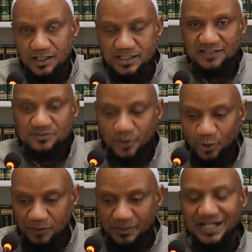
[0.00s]
you have some of the
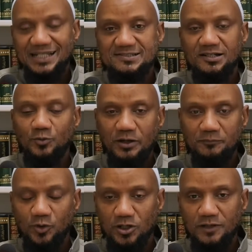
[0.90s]
ulama kind of somewhat
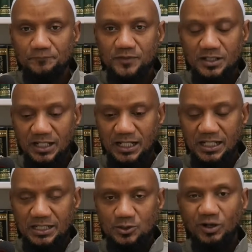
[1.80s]
more
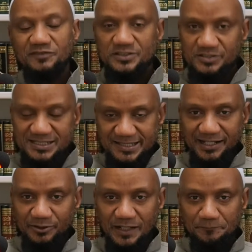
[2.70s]
delve into this
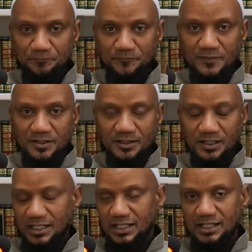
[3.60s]
area
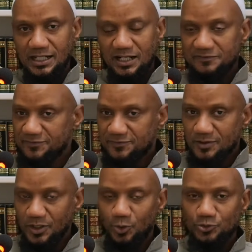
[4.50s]
of
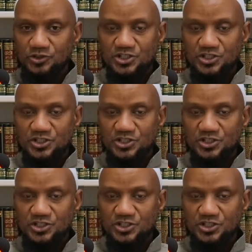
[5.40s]
those.